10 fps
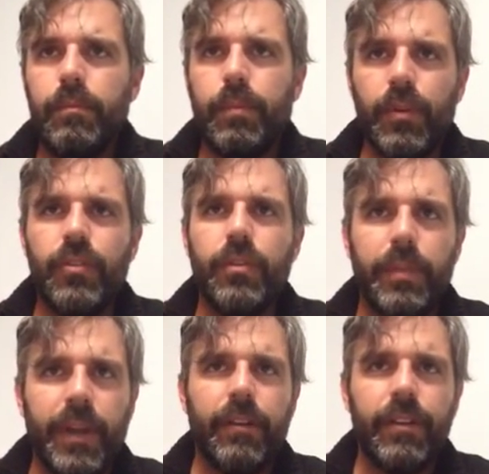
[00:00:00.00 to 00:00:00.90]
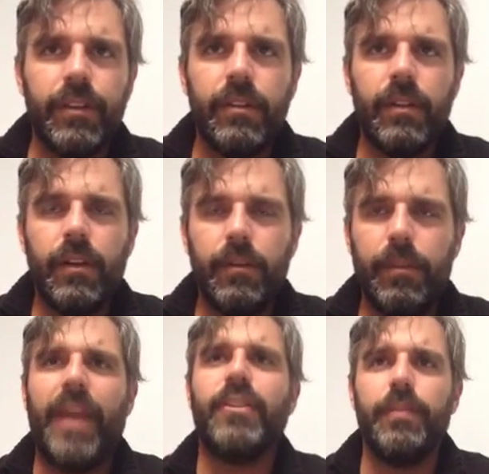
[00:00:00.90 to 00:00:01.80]
bunch of berries,
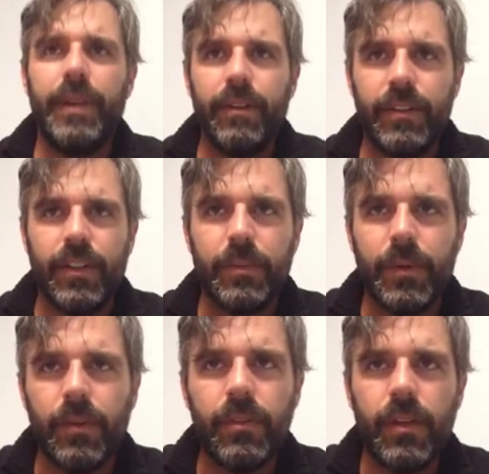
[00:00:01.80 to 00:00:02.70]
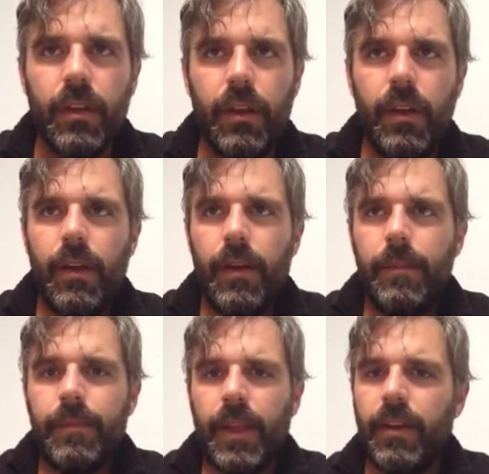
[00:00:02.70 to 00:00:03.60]
patch of berries, I suppose.
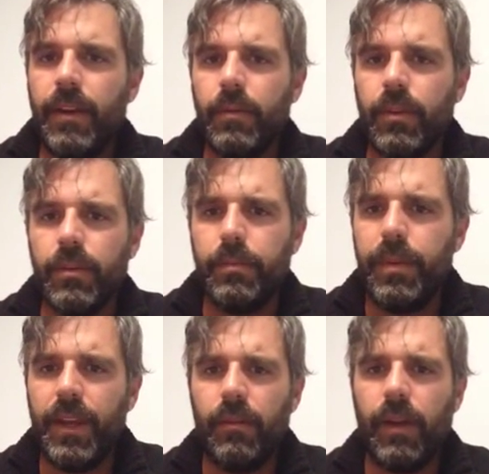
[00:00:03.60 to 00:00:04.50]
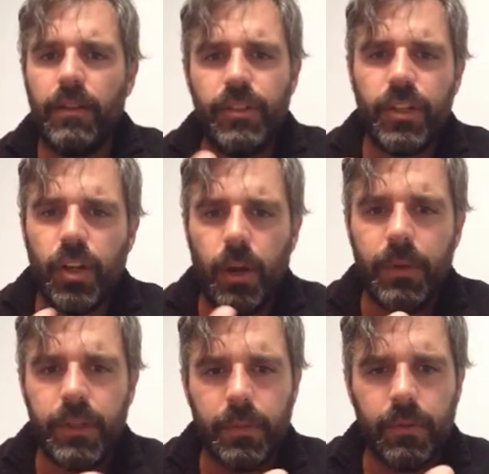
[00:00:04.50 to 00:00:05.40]
There they was, big around your thumb,
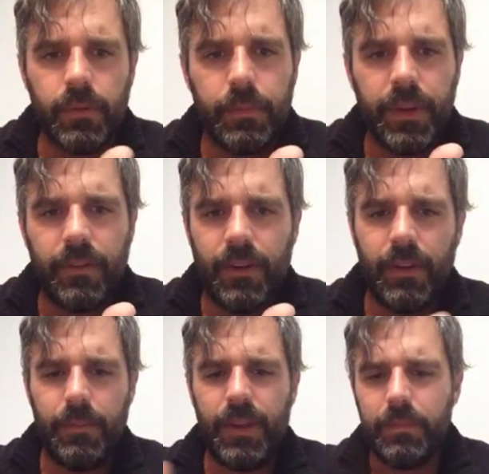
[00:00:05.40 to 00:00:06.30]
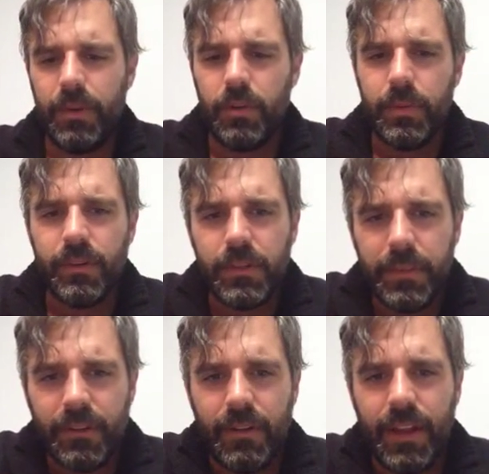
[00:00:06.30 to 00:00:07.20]
I suppose. Big blueberries,
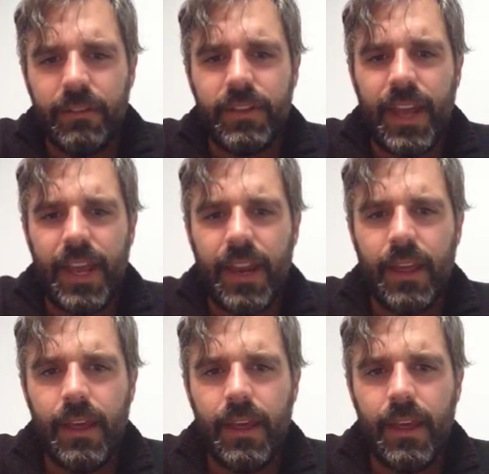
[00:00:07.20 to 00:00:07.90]
big around as that.